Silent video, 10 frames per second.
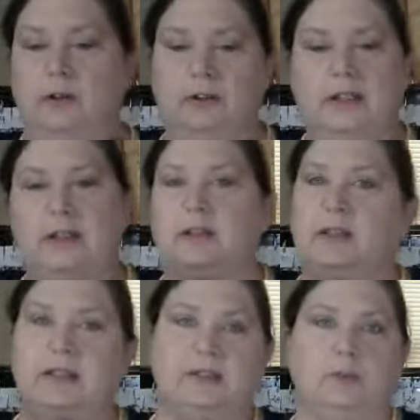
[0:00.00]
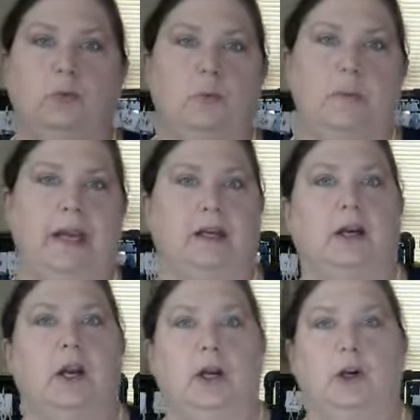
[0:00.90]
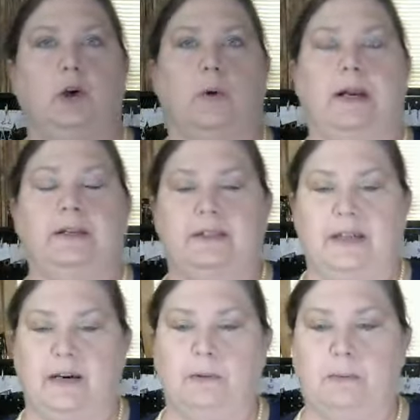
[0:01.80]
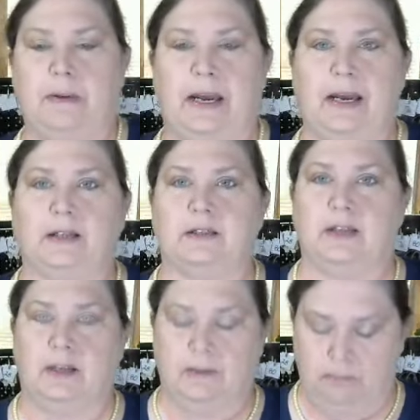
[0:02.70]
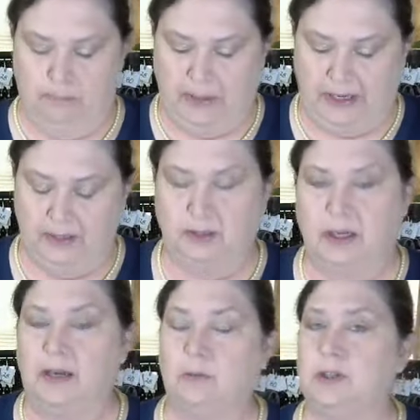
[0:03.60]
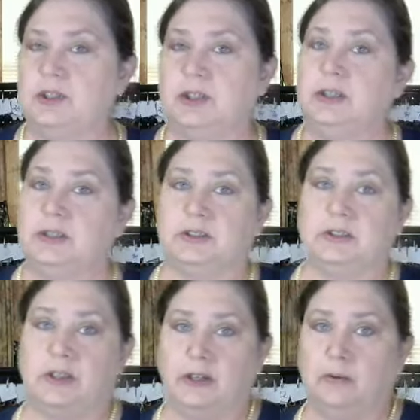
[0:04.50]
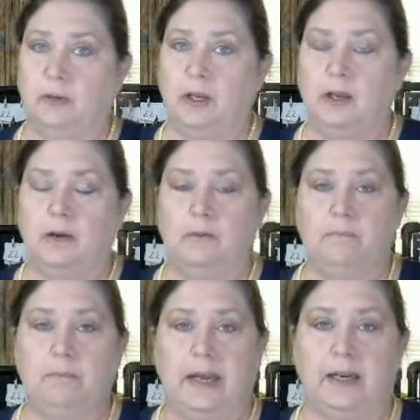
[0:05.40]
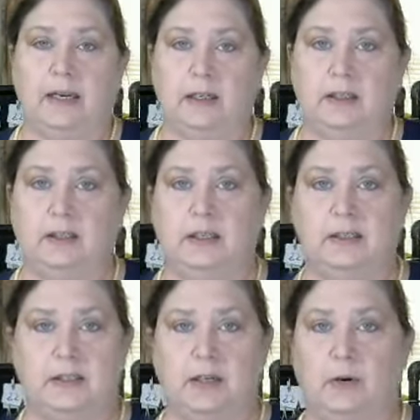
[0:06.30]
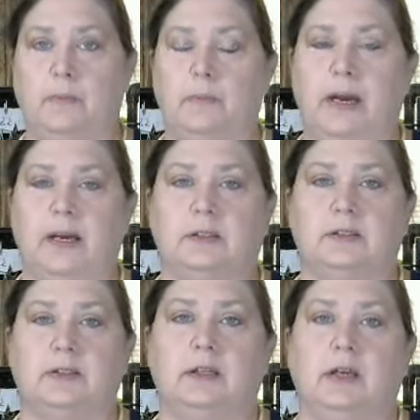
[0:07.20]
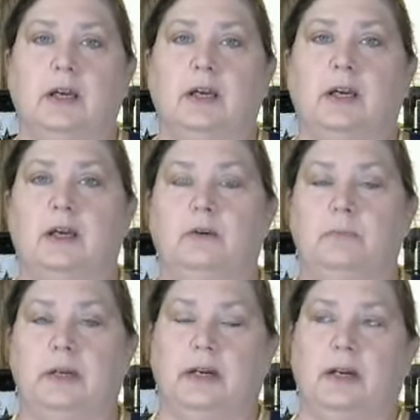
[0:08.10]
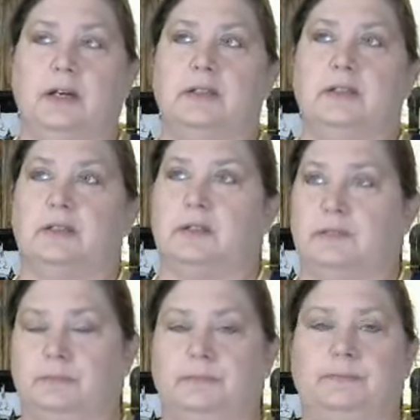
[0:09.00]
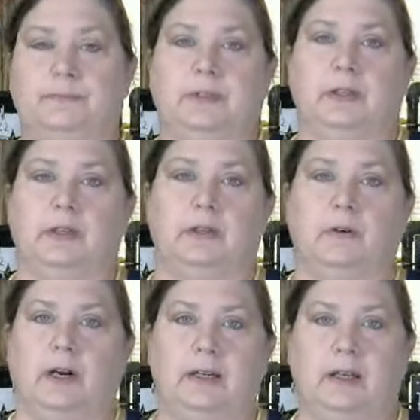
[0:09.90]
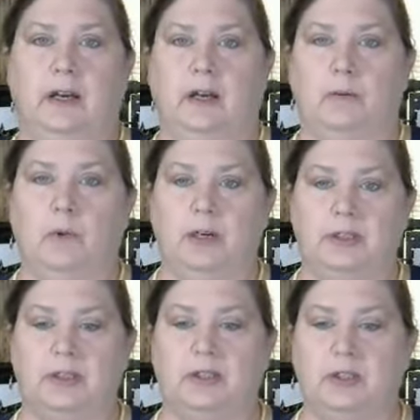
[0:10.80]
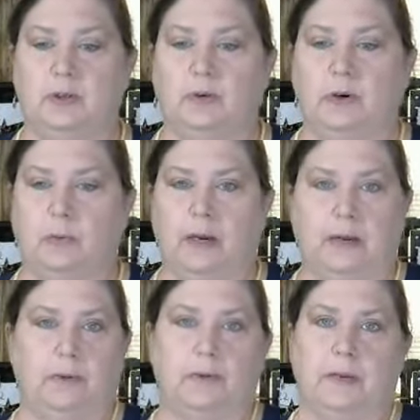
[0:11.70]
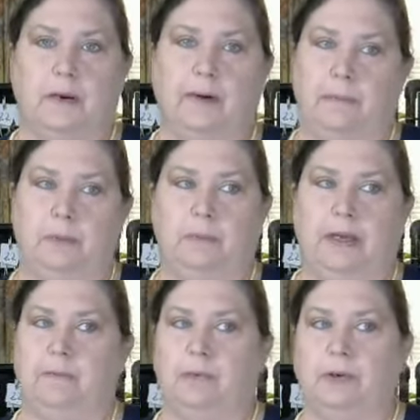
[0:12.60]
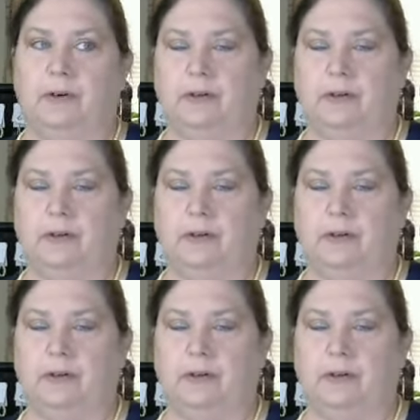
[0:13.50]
These make great diaper bags, but I originally started making these tote bags because, I wanted to do away with my wrapping paper.